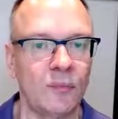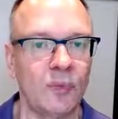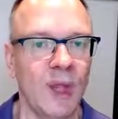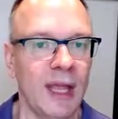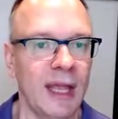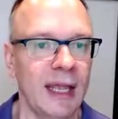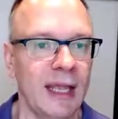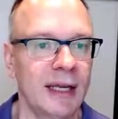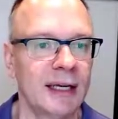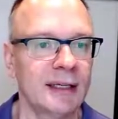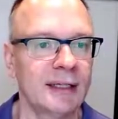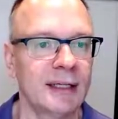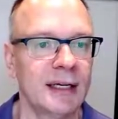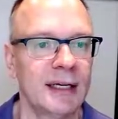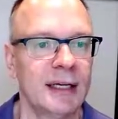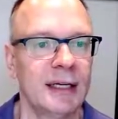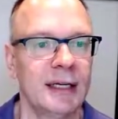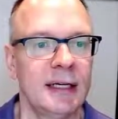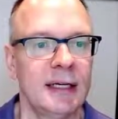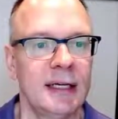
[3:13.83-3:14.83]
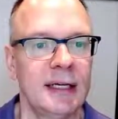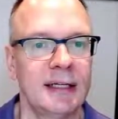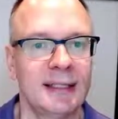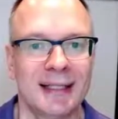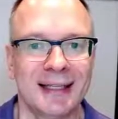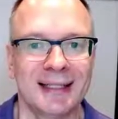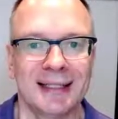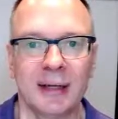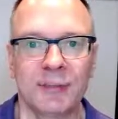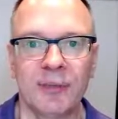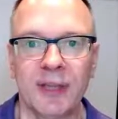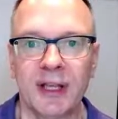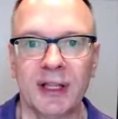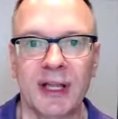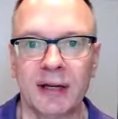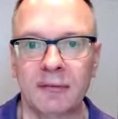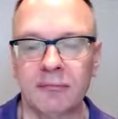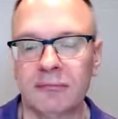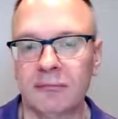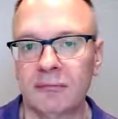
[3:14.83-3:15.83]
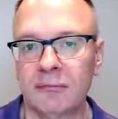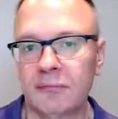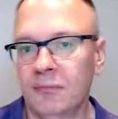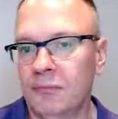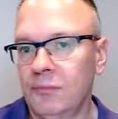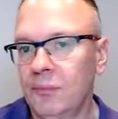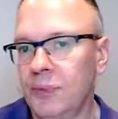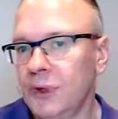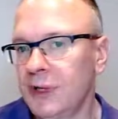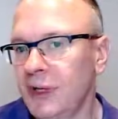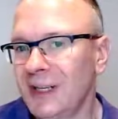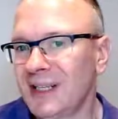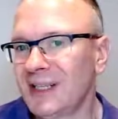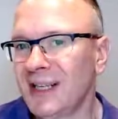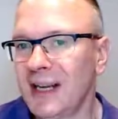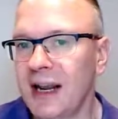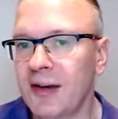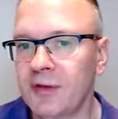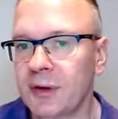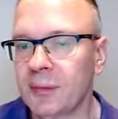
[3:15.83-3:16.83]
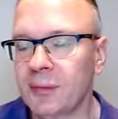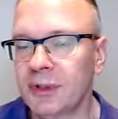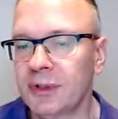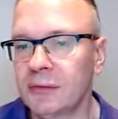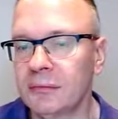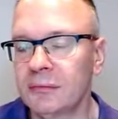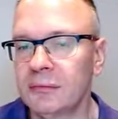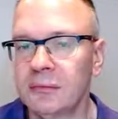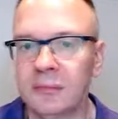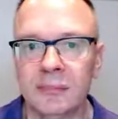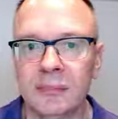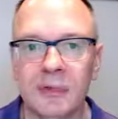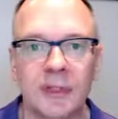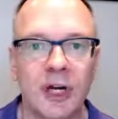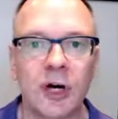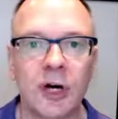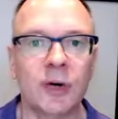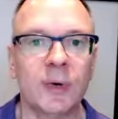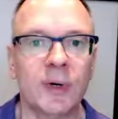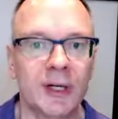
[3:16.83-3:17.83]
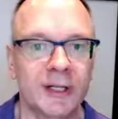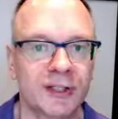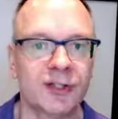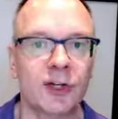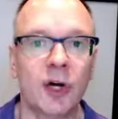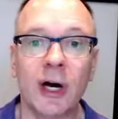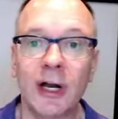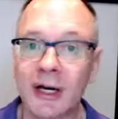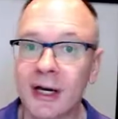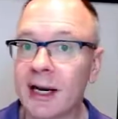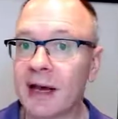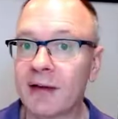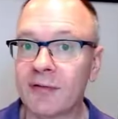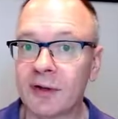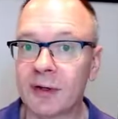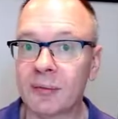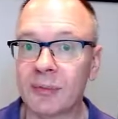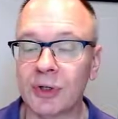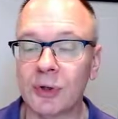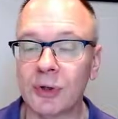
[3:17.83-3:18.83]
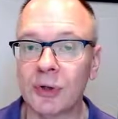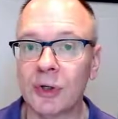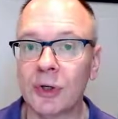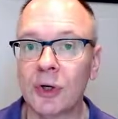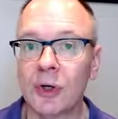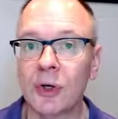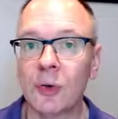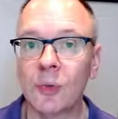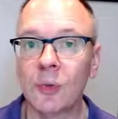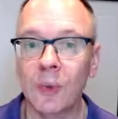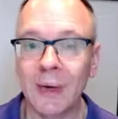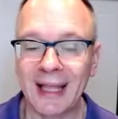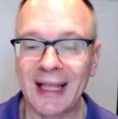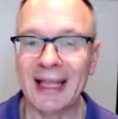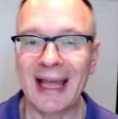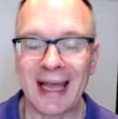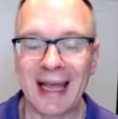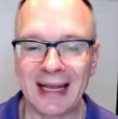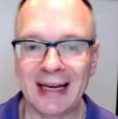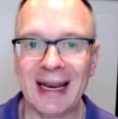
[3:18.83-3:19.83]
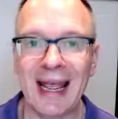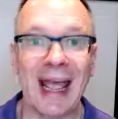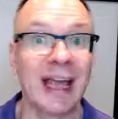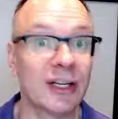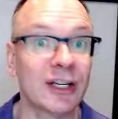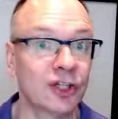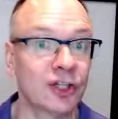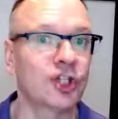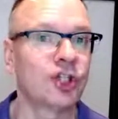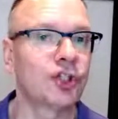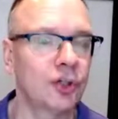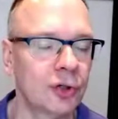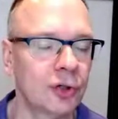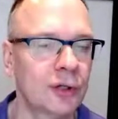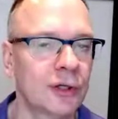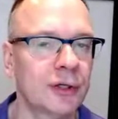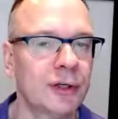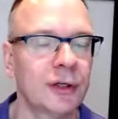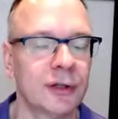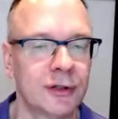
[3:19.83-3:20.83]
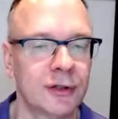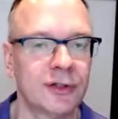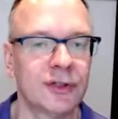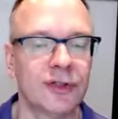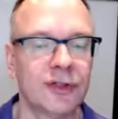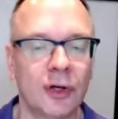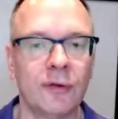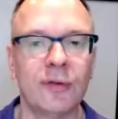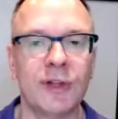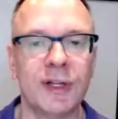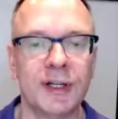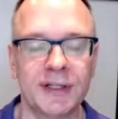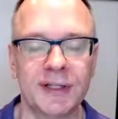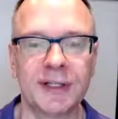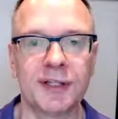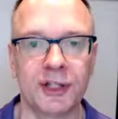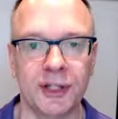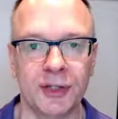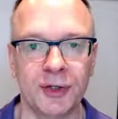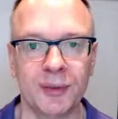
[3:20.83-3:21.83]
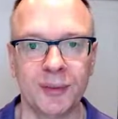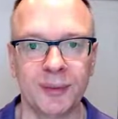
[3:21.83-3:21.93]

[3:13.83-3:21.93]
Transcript: And is this something that is inevitable? No, it's not inevitable. We can and should solve this issue.